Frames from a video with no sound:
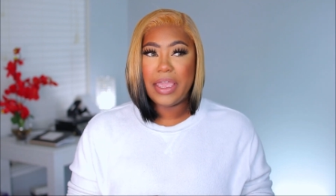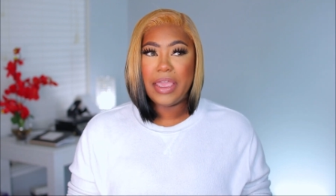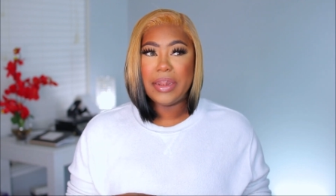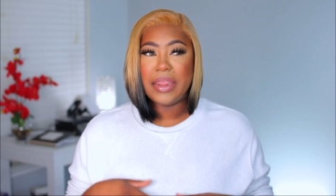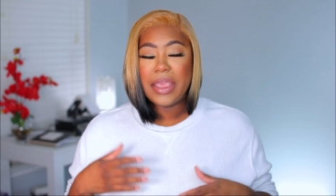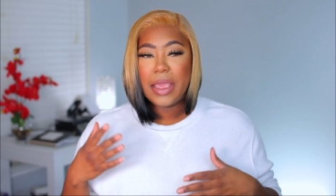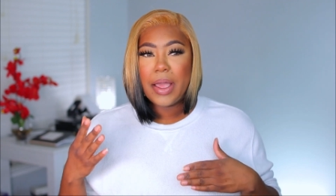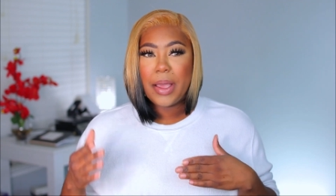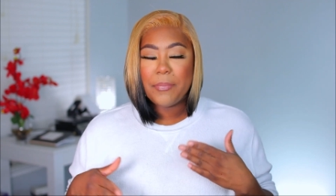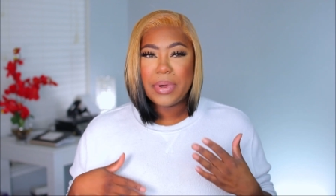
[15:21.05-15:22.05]
And
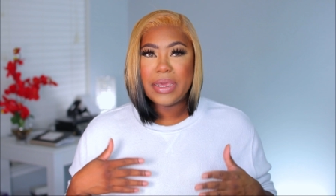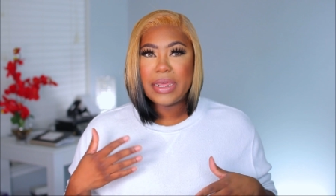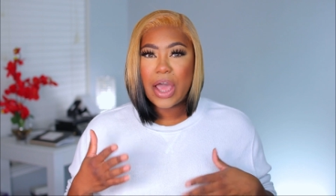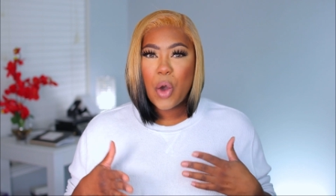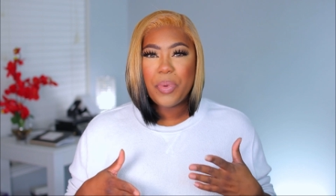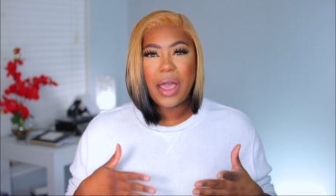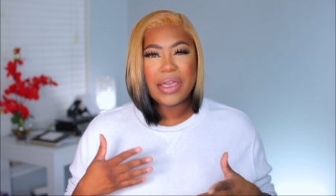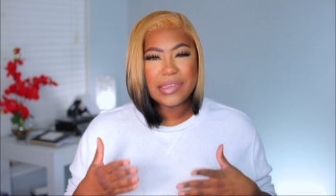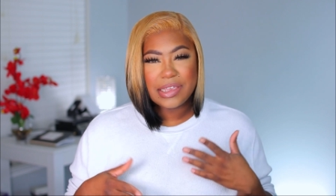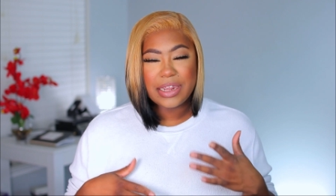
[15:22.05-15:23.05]
but I hope
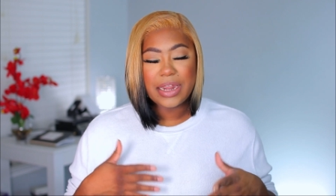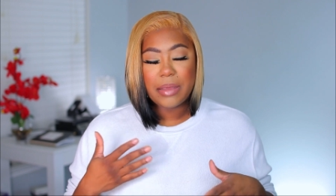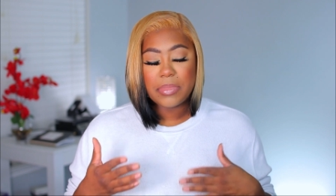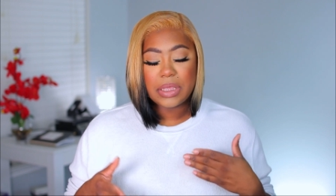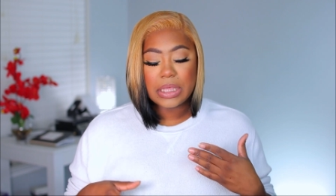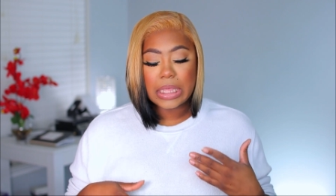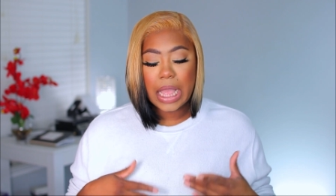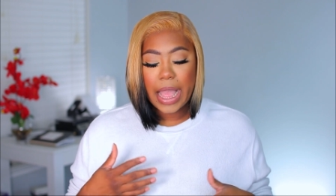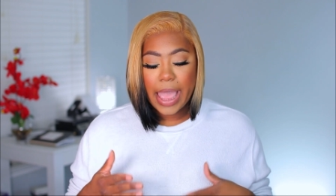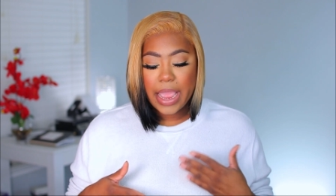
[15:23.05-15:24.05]
y'all can see that I'm
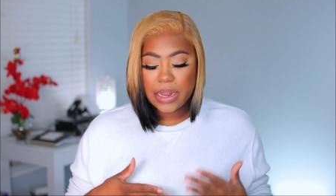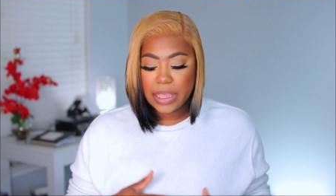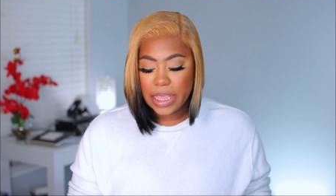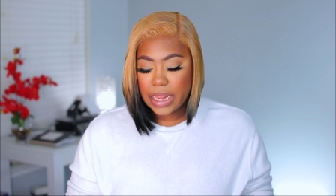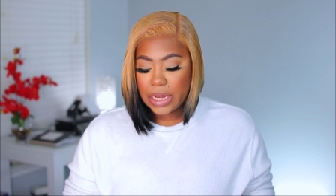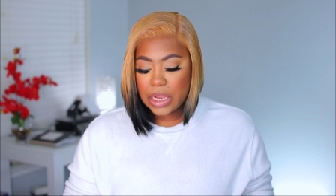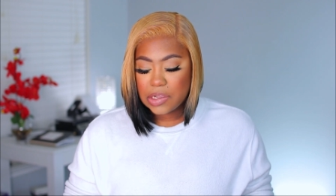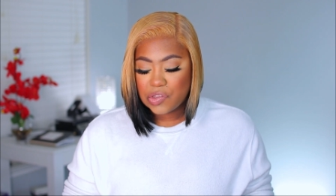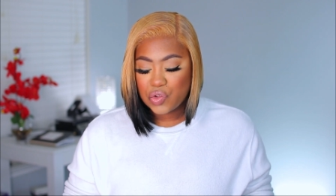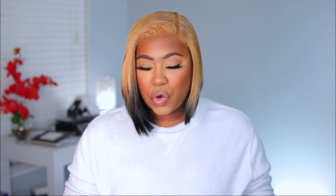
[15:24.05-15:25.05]
kind of getting
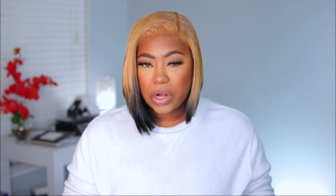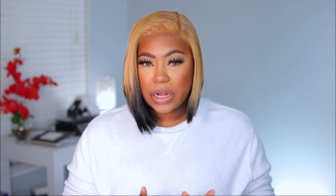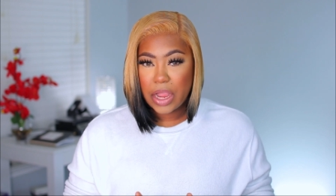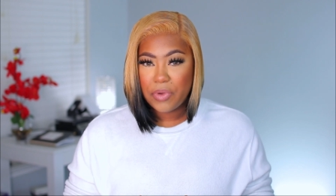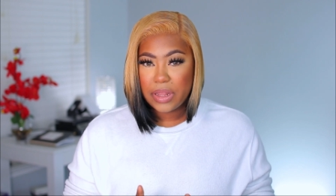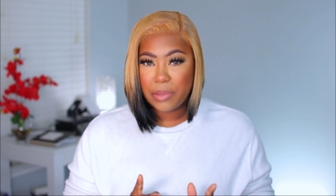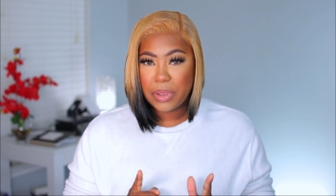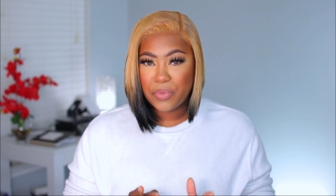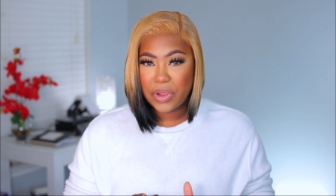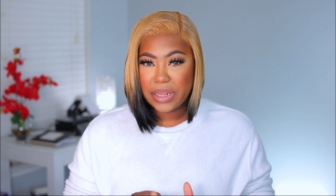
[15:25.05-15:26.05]
there sort of not really
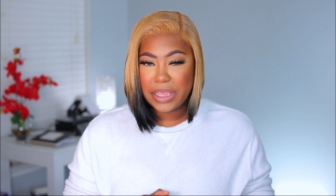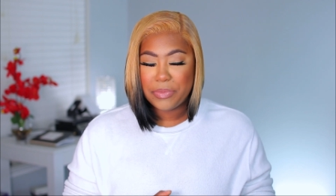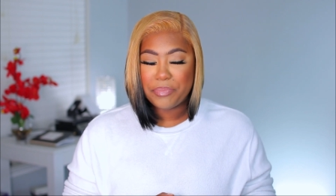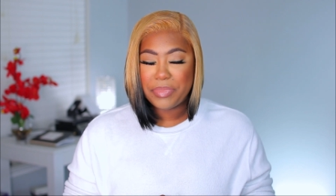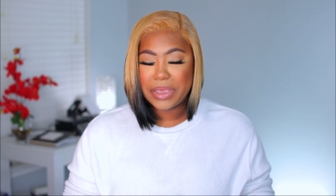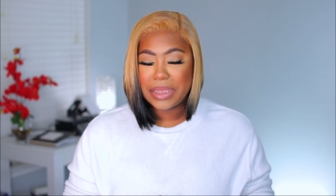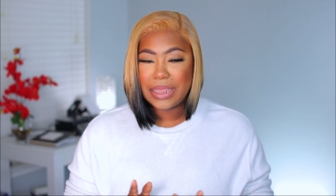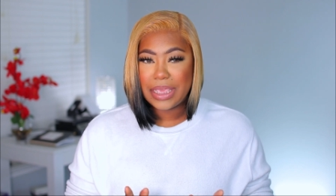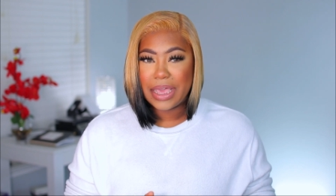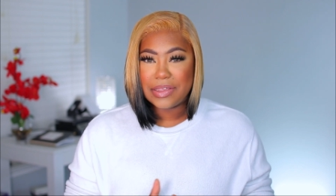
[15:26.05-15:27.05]
but really but
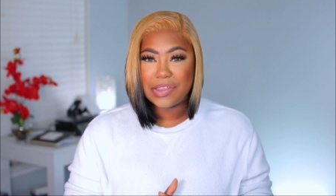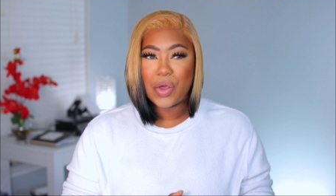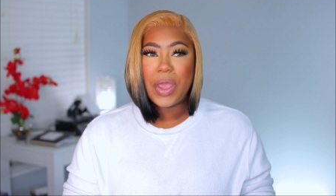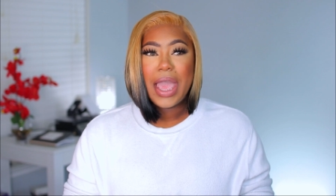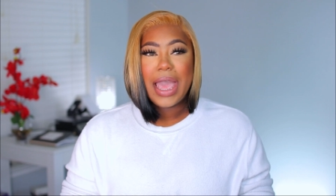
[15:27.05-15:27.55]
yeah so